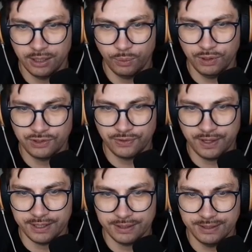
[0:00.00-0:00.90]
which
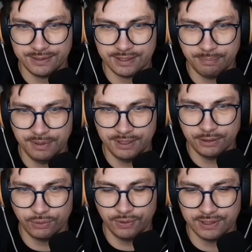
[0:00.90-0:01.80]
then is
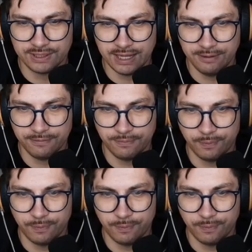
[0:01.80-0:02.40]
submitted to the Safe